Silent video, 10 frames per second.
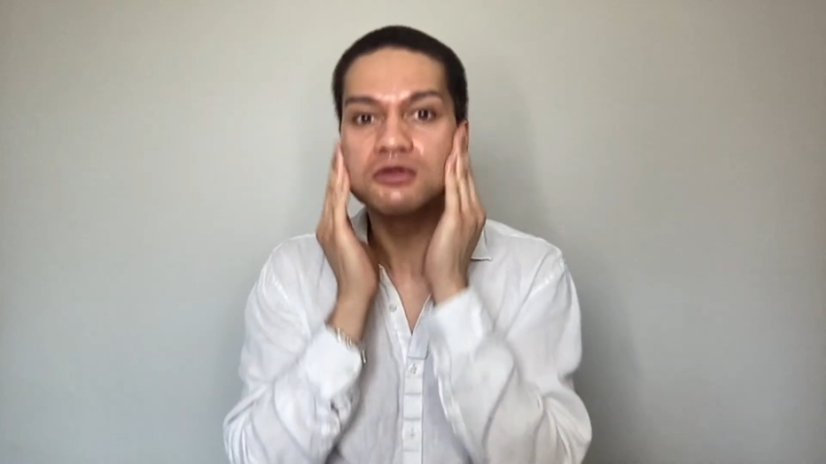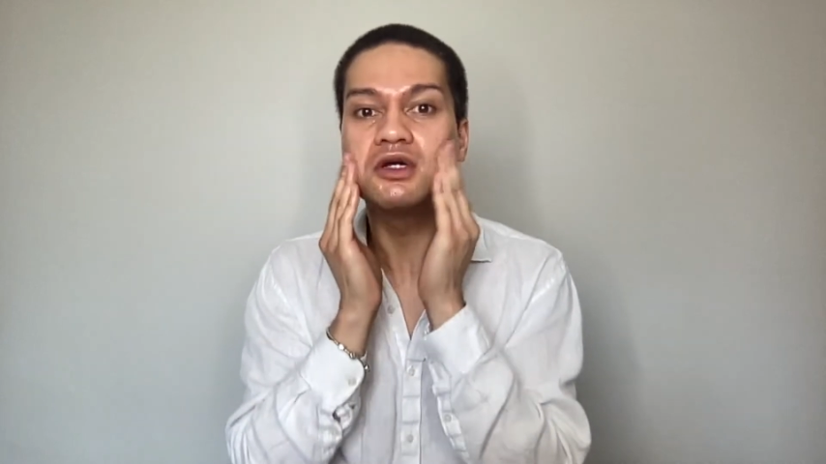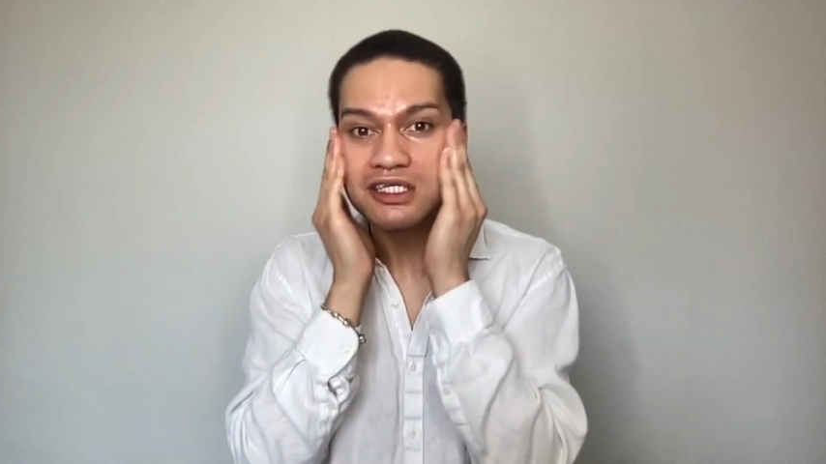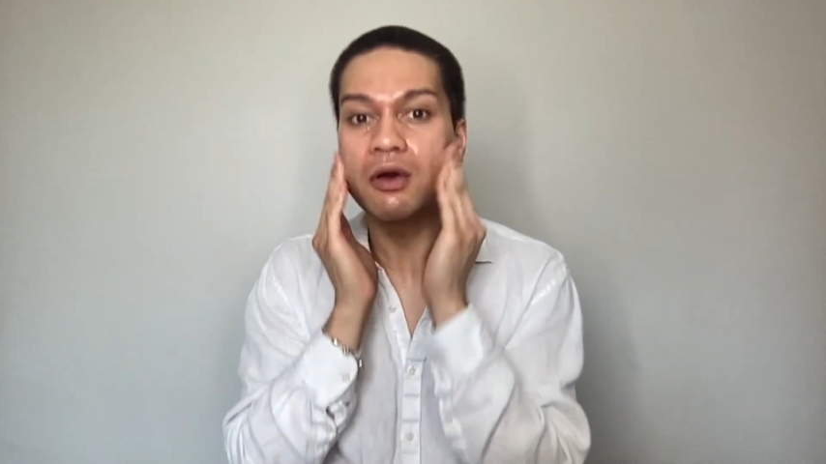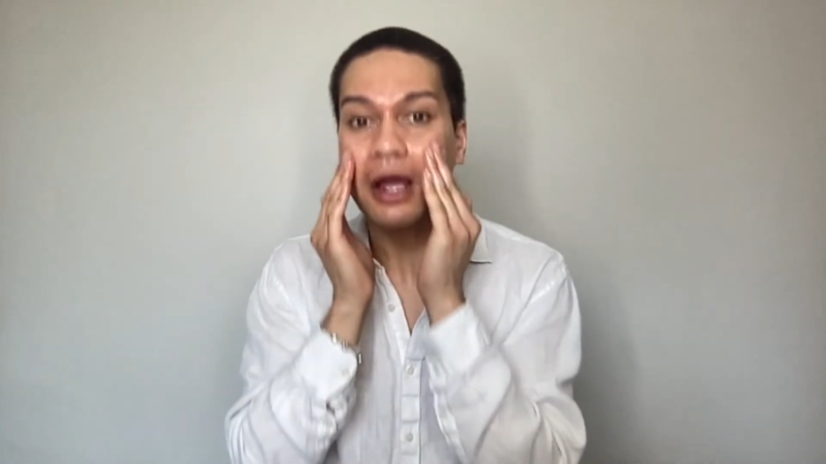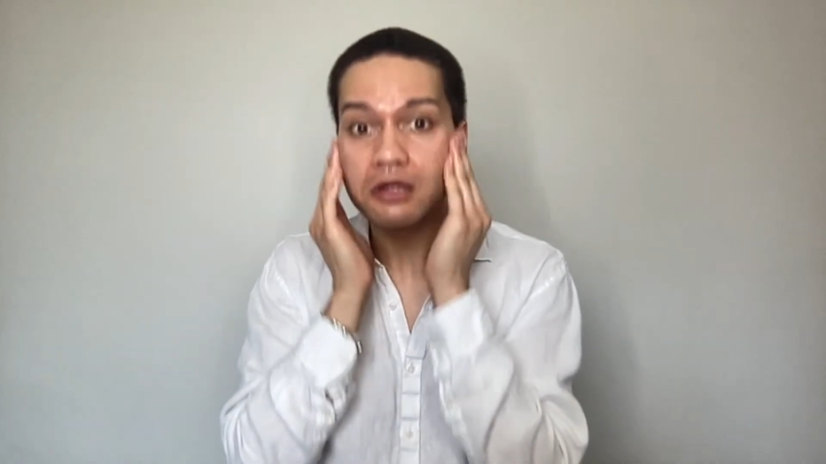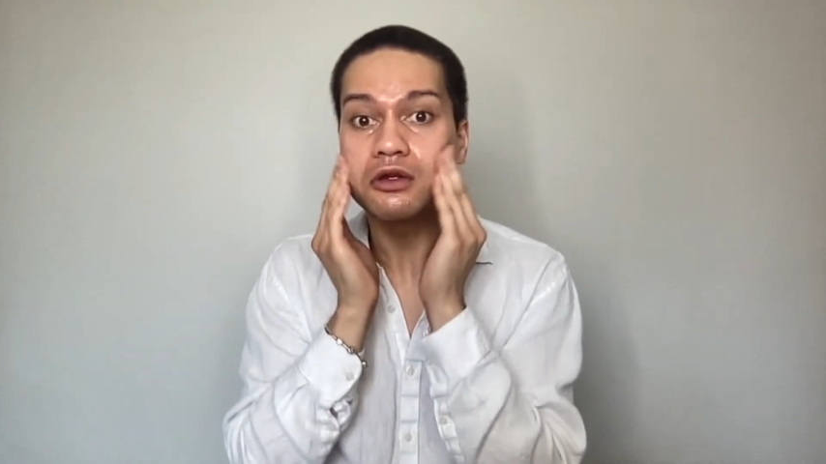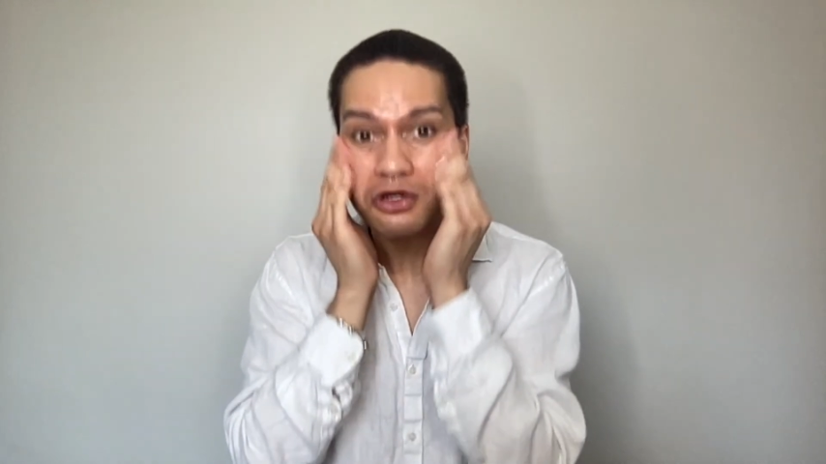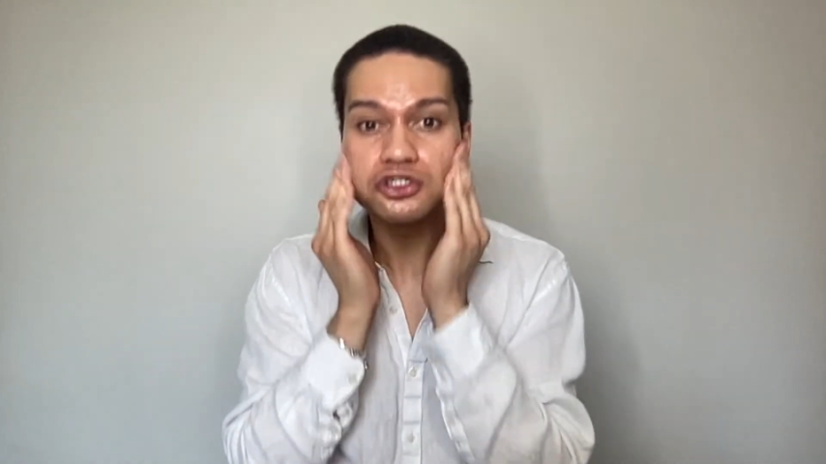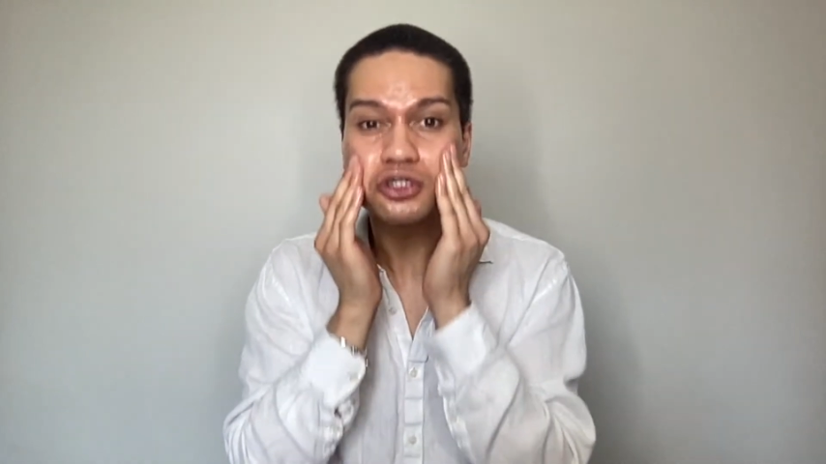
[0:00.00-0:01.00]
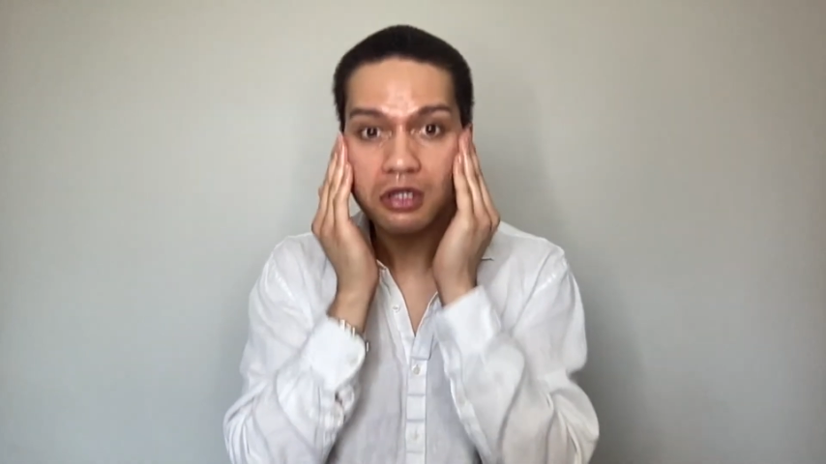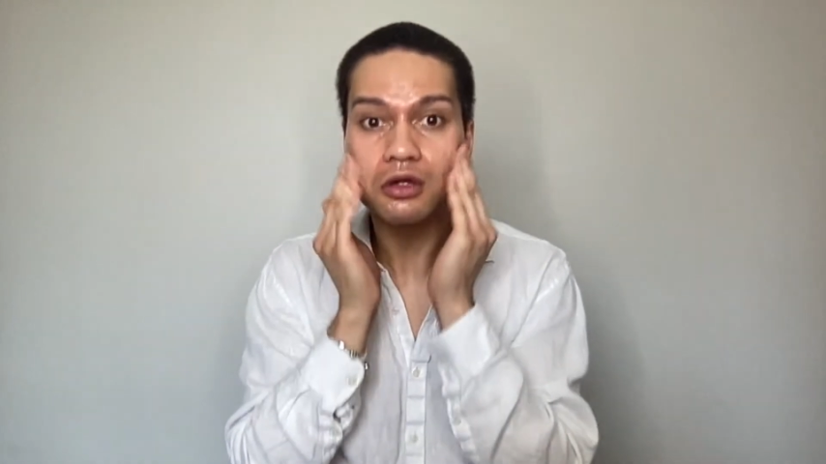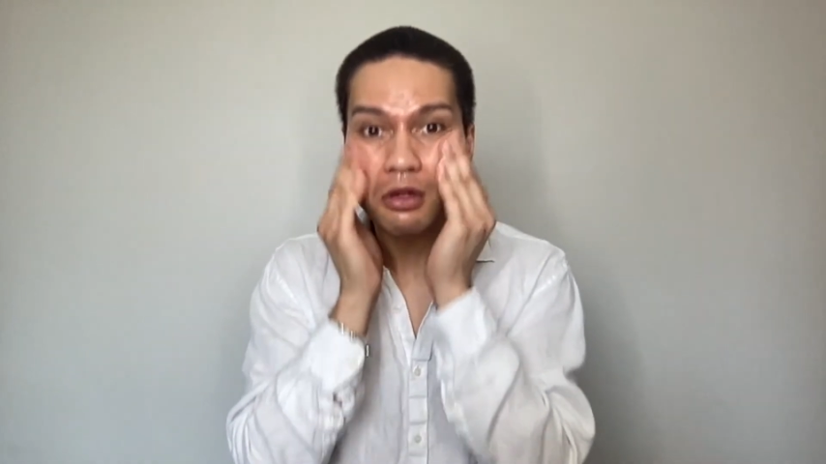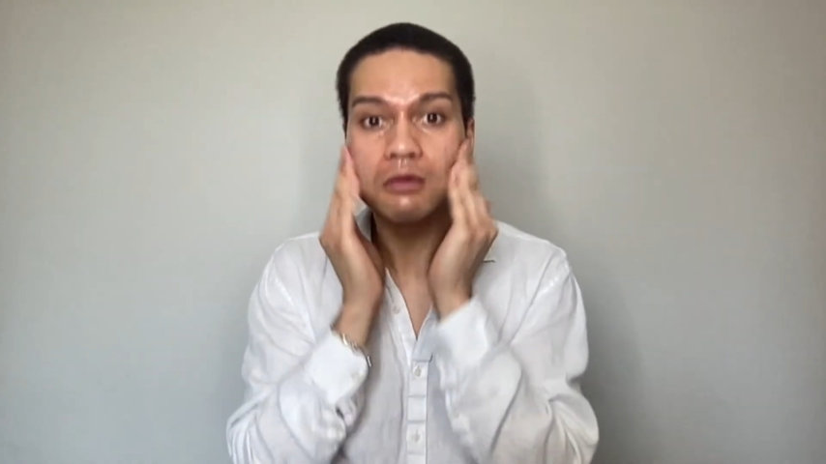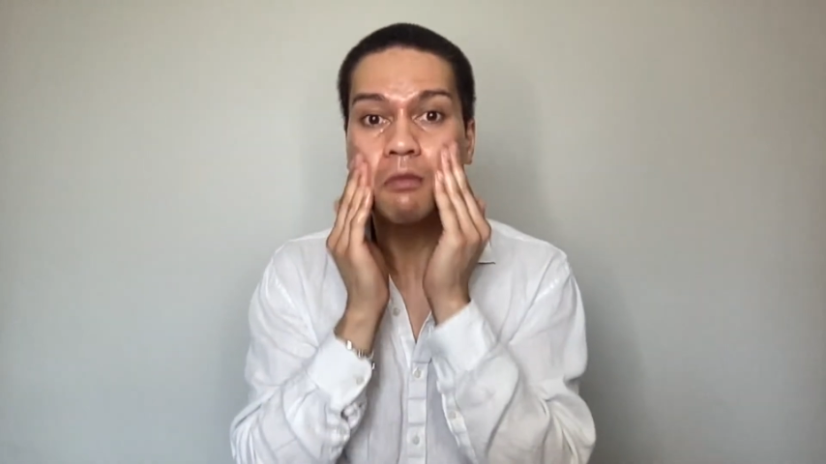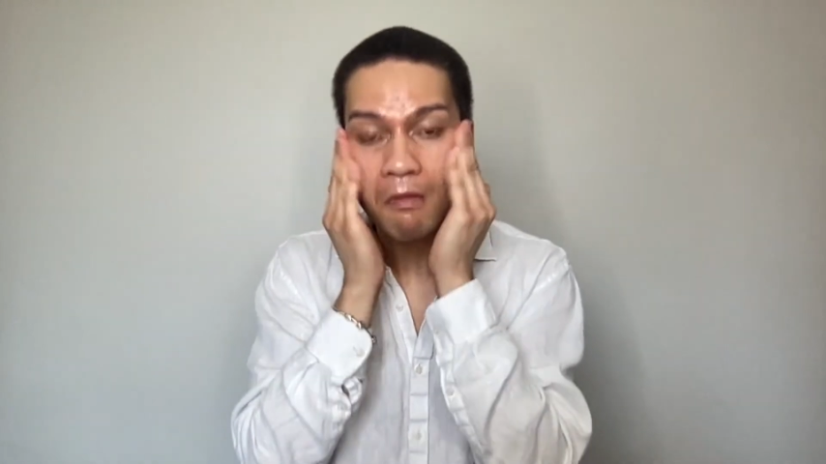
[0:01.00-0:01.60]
it's quite neutral.